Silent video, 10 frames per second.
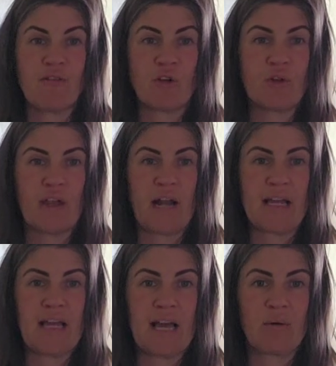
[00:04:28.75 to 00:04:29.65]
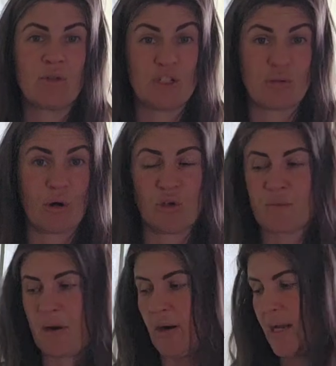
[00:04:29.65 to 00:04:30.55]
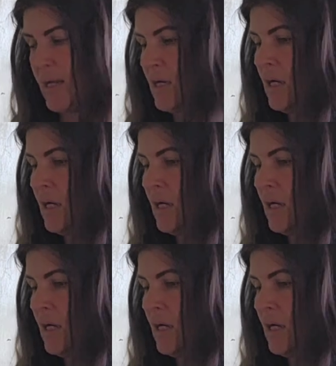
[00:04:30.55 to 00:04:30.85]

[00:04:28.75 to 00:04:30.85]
food that I can, which is rosemary.